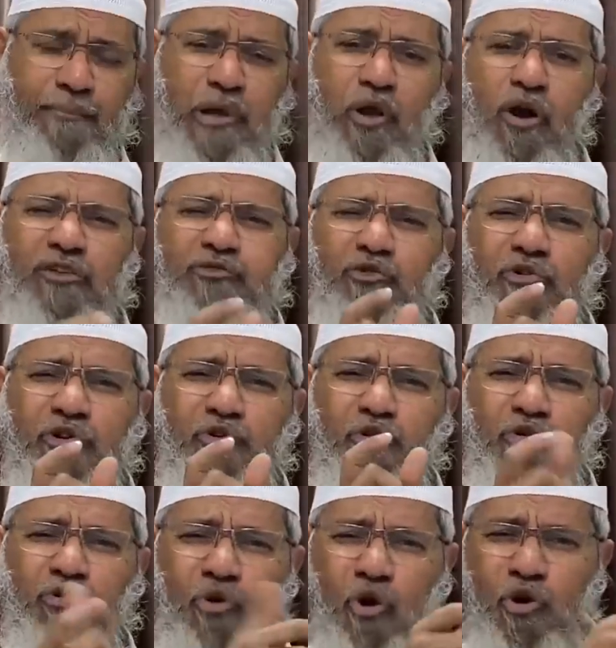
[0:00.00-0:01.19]
because
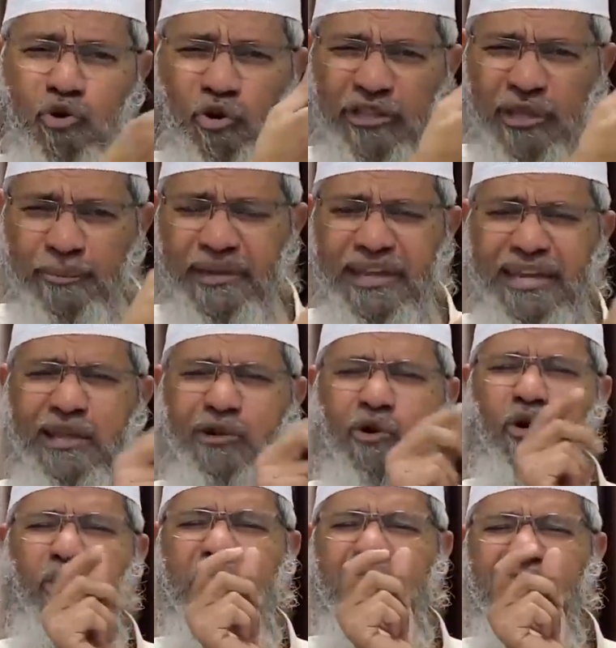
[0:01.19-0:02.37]
you don't know the meaning,
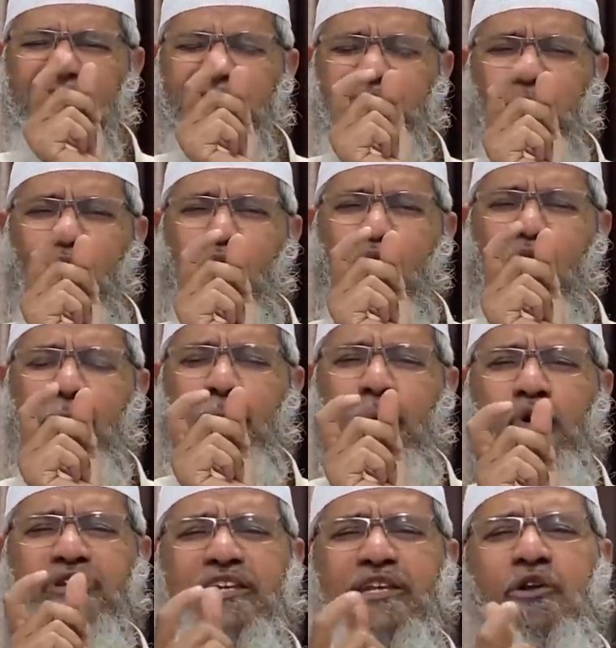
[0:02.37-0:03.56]
only a small
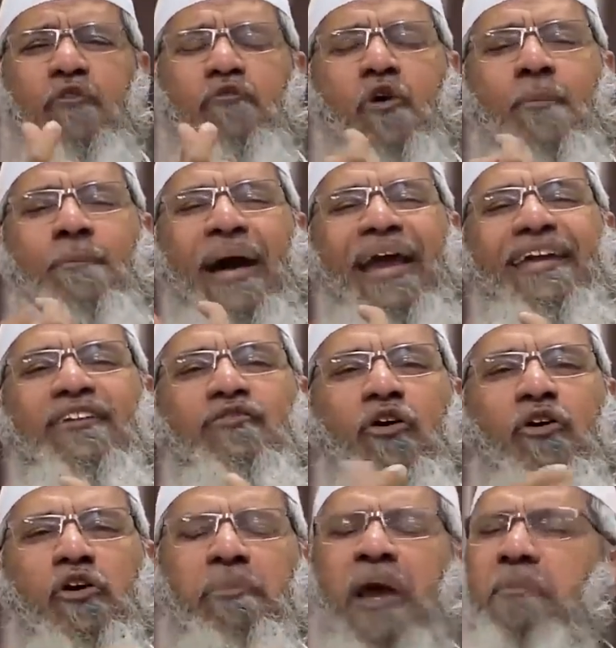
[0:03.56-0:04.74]
portion of your mind is
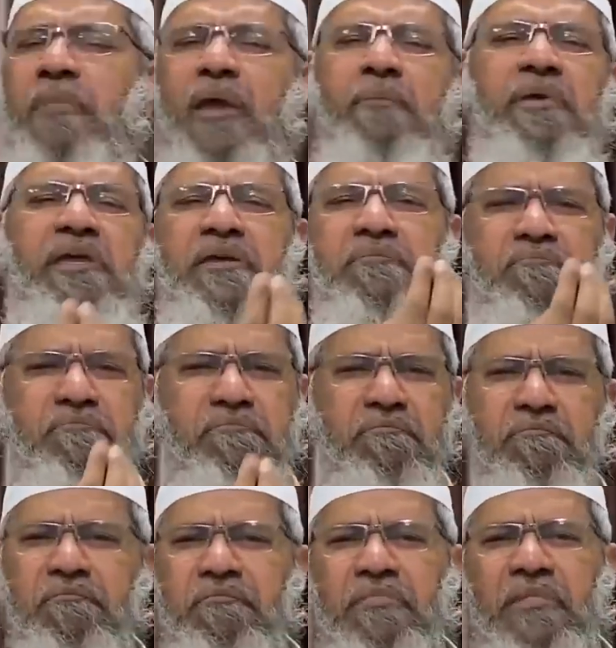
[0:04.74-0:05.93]
occupied, maybe
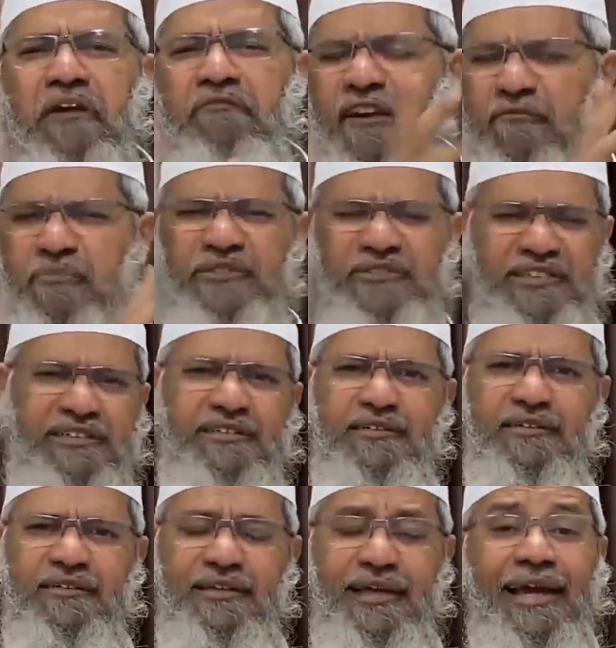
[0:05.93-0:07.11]
5%.
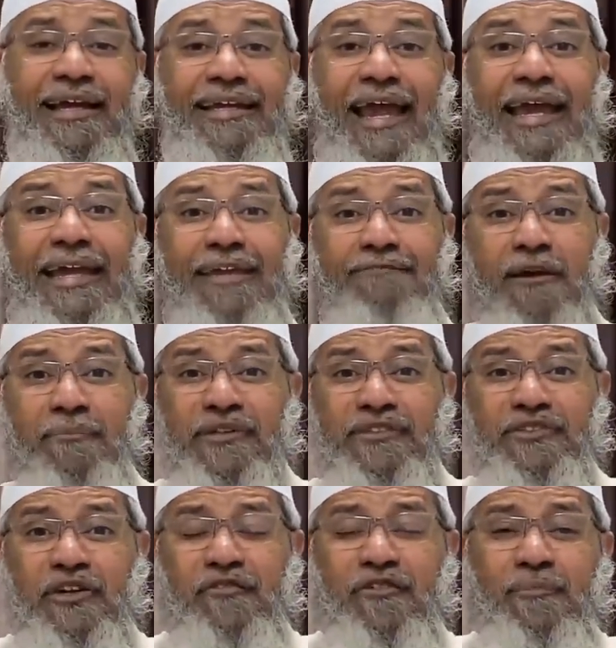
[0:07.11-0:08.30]

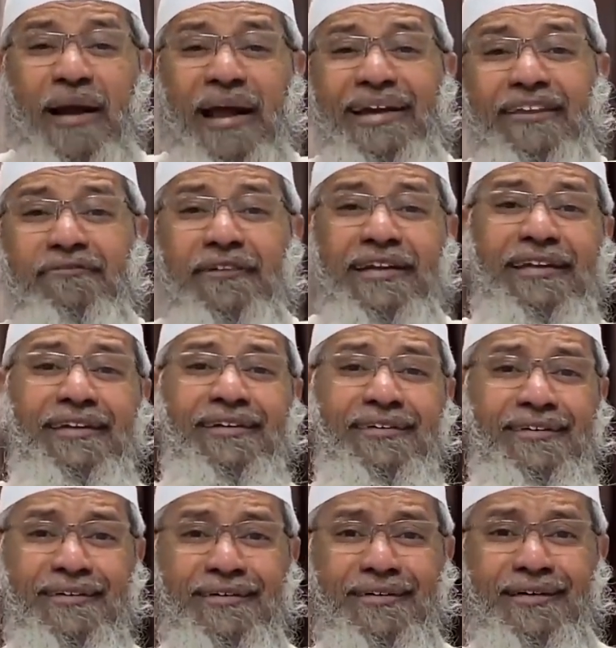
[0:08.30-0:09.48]
95% of your mind is free.
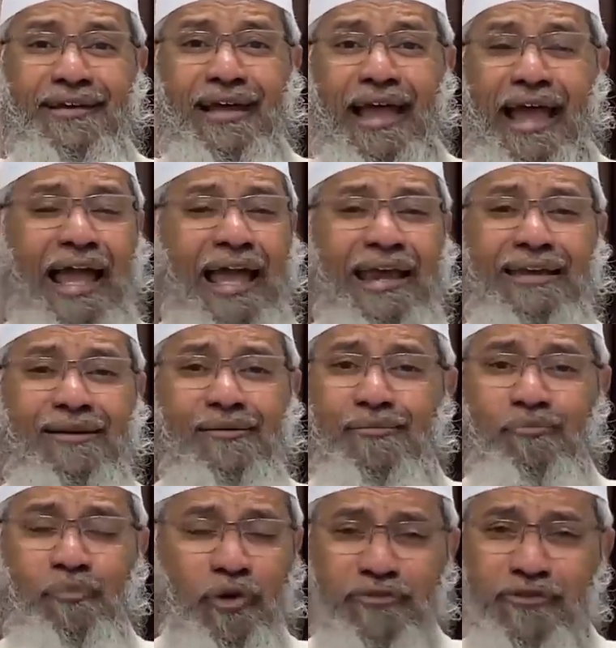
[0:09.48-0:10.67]
And
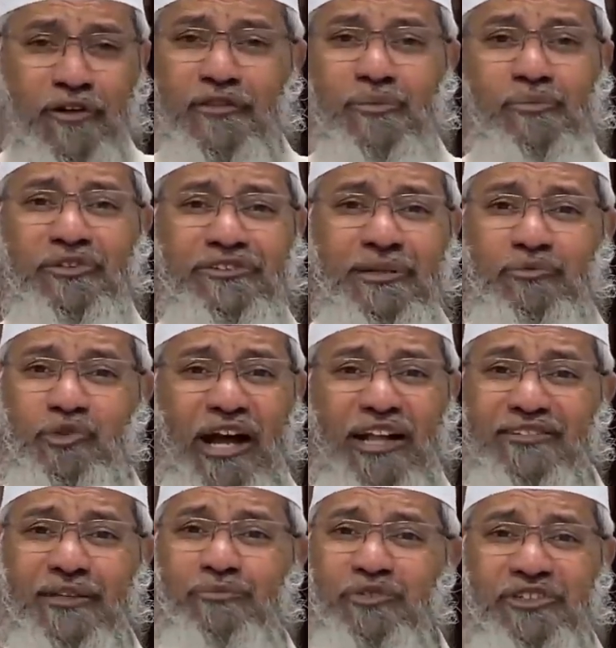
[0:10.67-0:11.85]
most of the Muslims, you
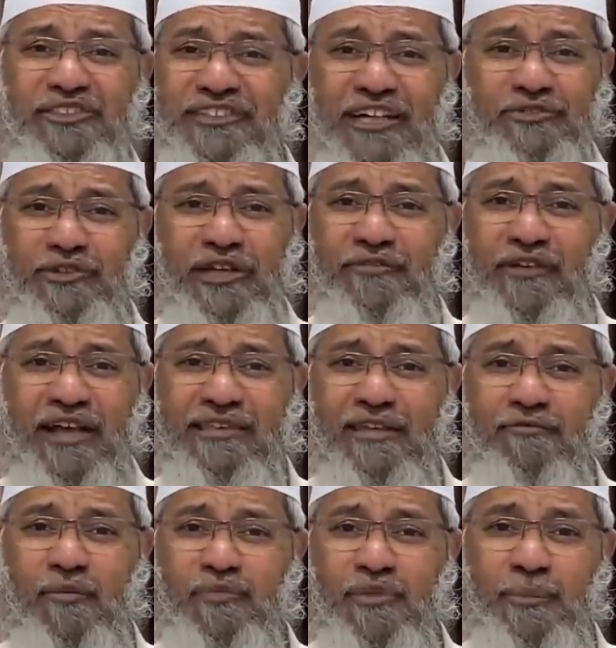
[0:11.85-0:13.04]
ask them to recite Surah
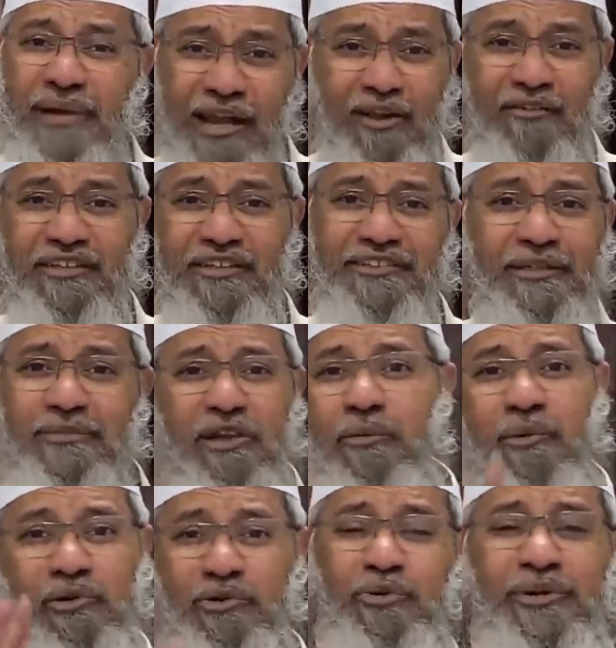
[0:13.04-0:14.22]
Fatiha from the middle of the sleep, they
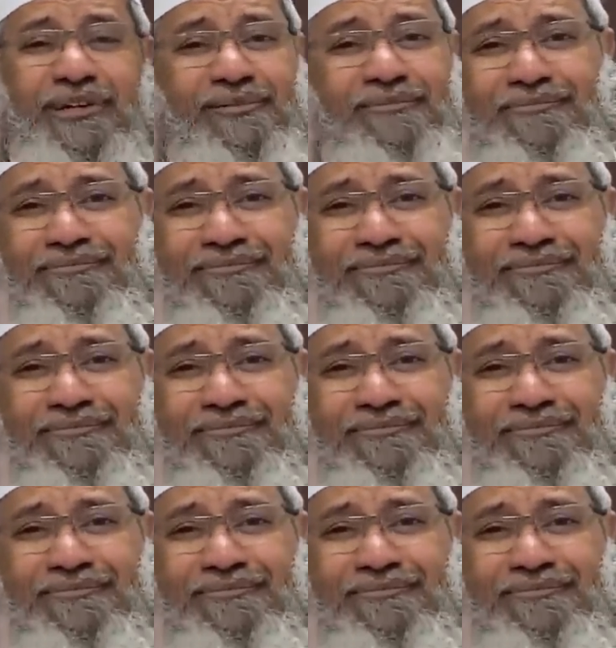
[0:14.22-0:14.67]
will be able to do it.